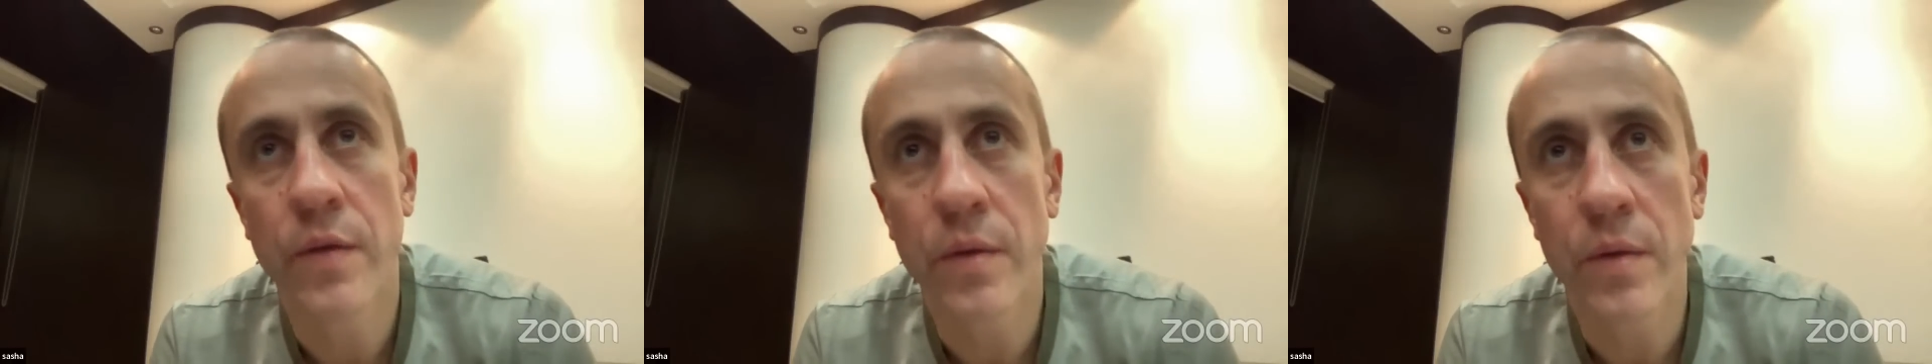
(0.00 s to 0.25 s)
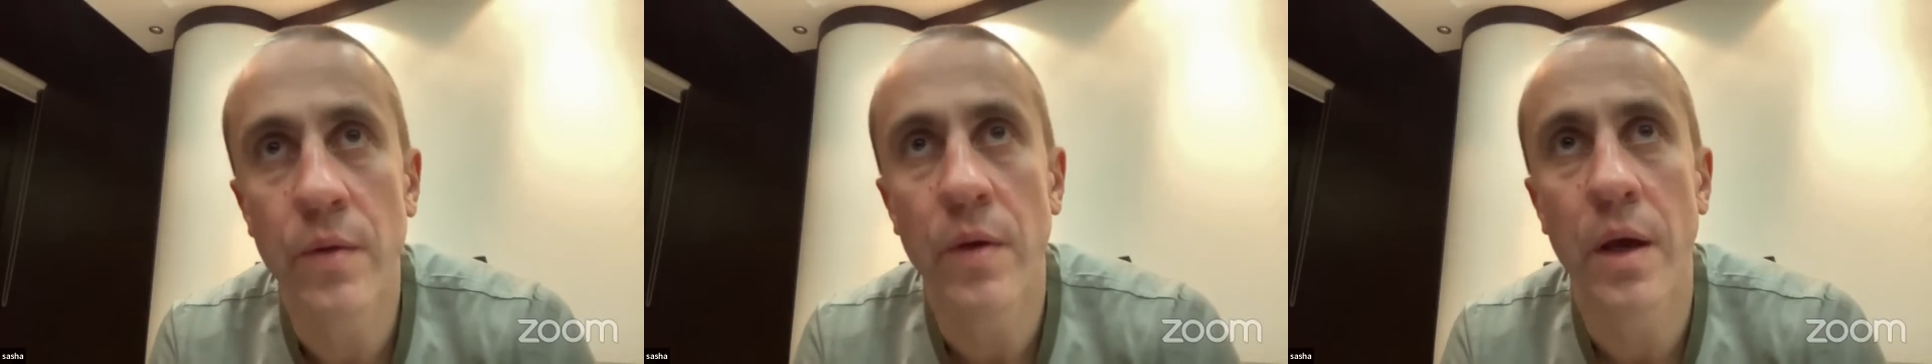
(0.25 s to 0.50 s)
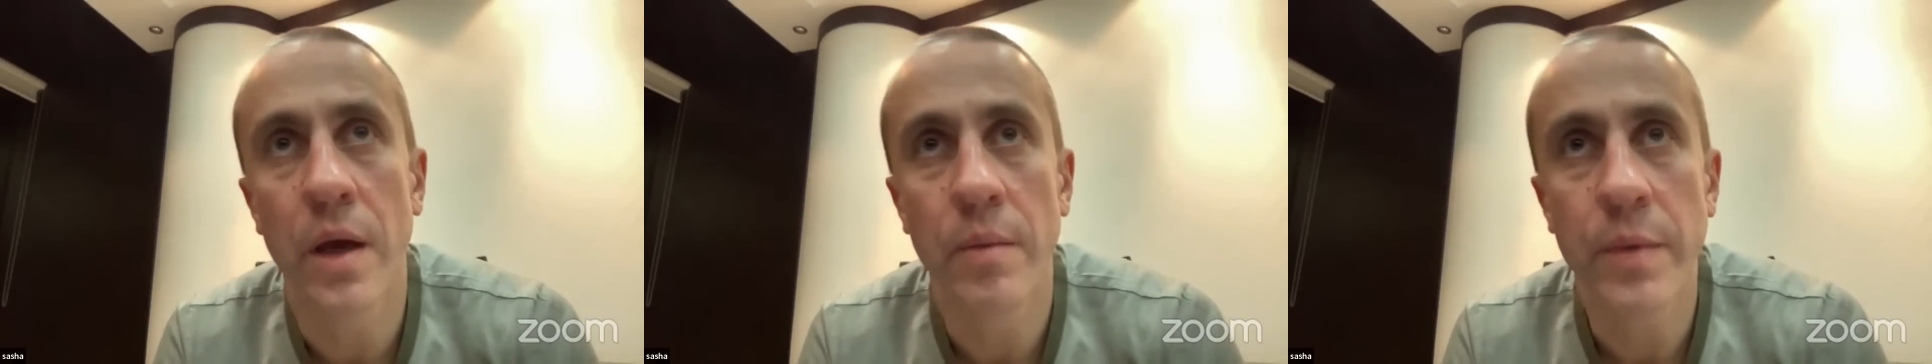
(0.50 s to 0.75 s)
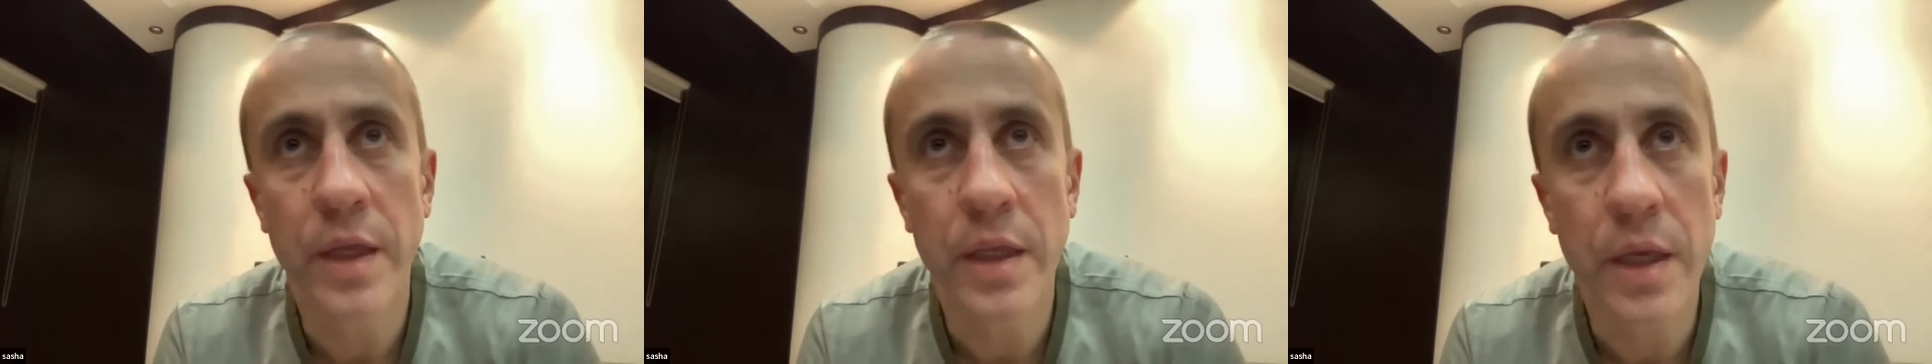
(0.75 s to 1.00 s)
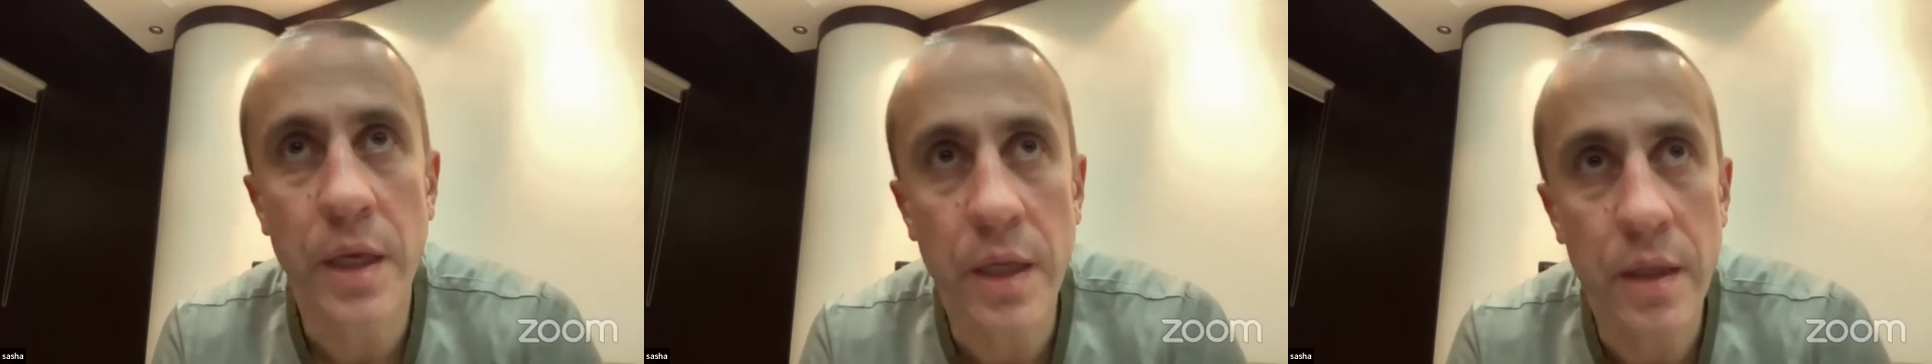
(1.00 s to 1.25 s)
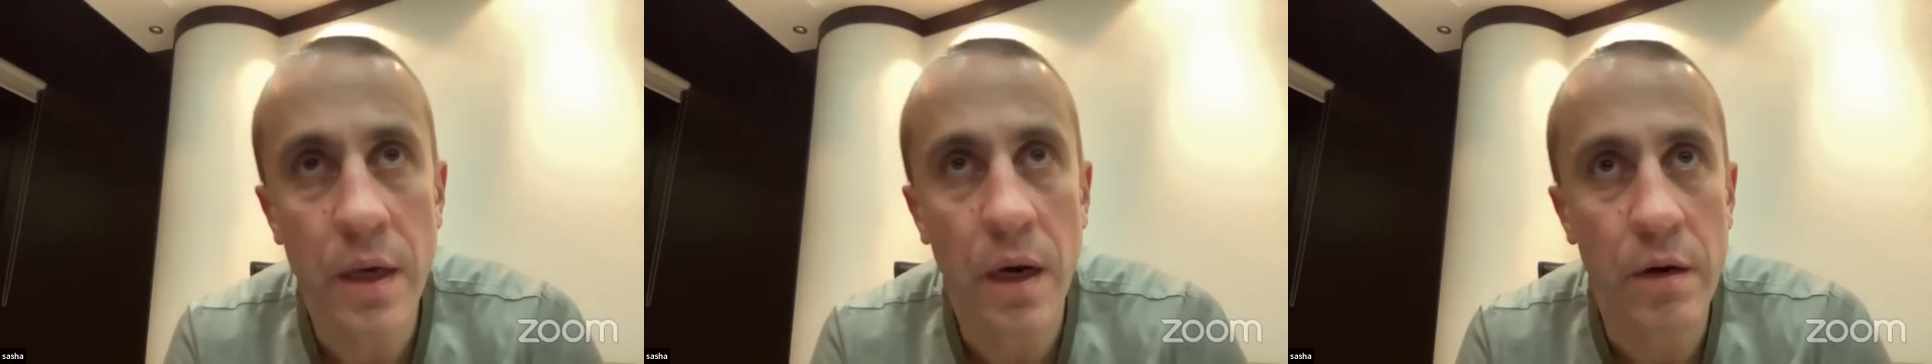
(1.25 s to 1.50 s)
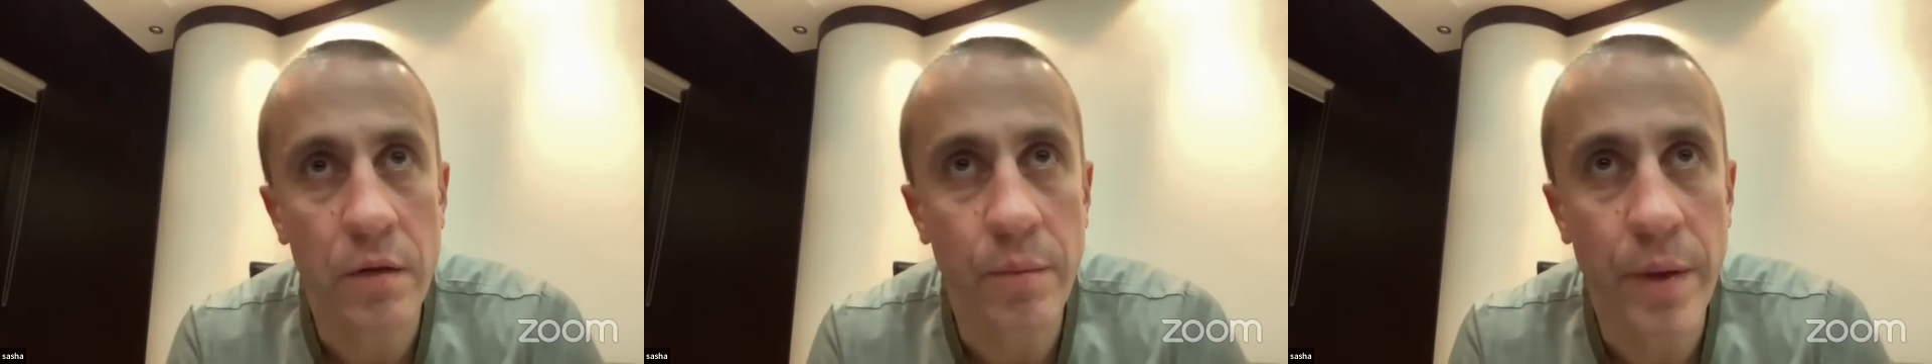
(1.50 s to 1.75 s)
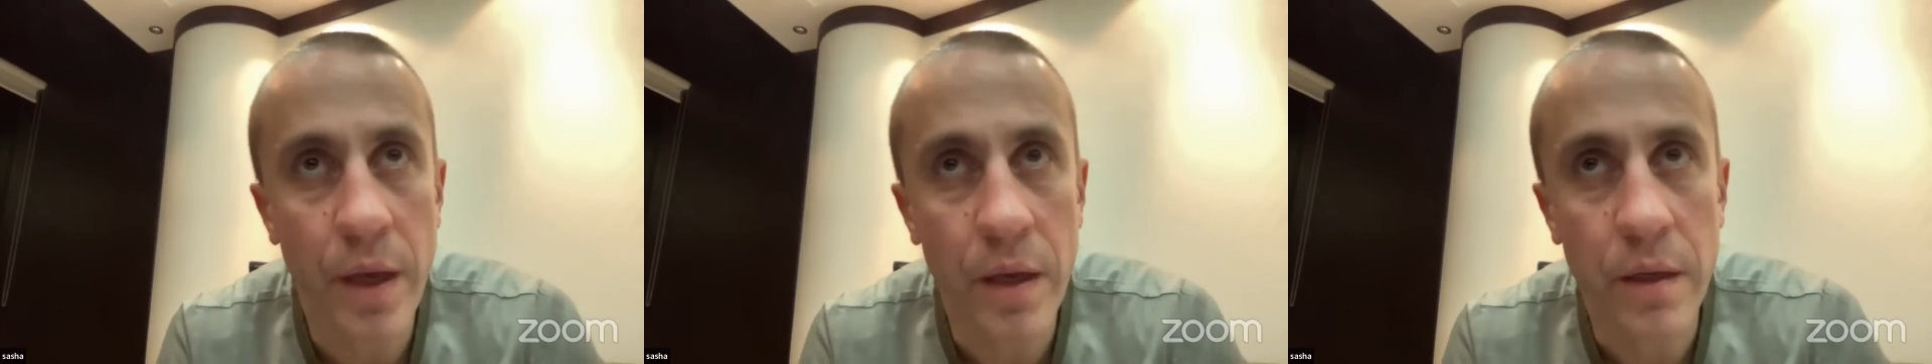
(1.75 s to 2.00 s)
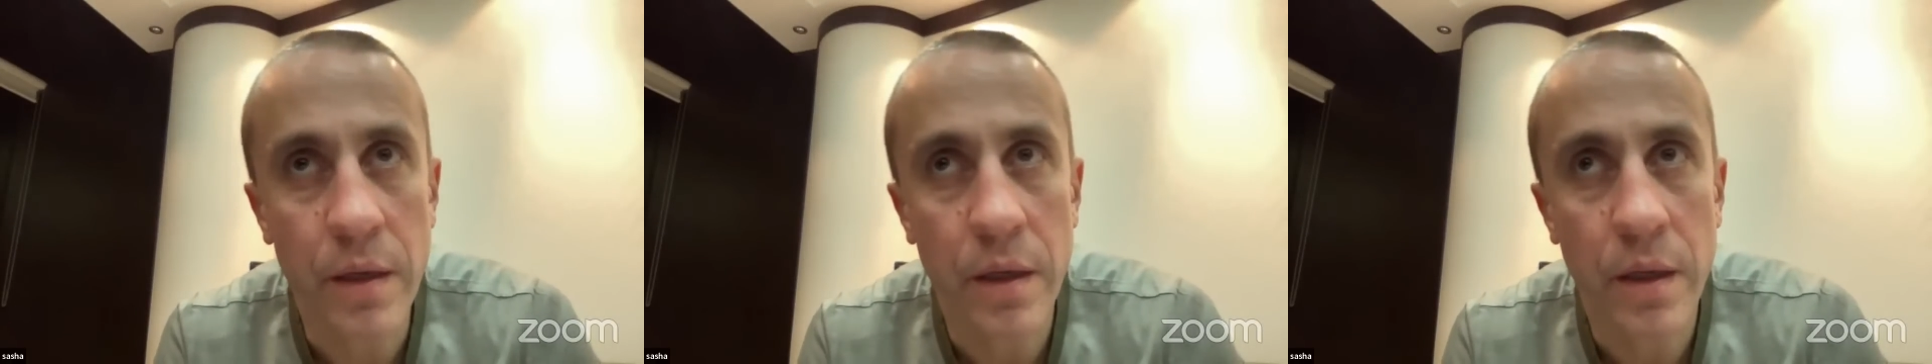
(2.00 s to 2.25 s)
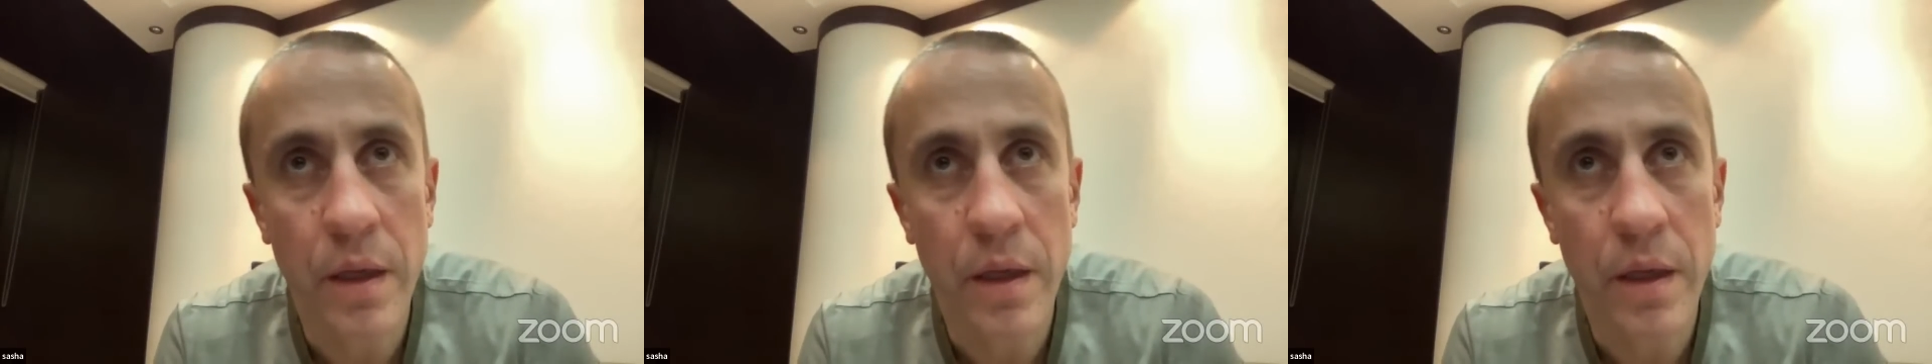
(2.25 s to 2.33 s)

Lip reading: to maintain the hard pack,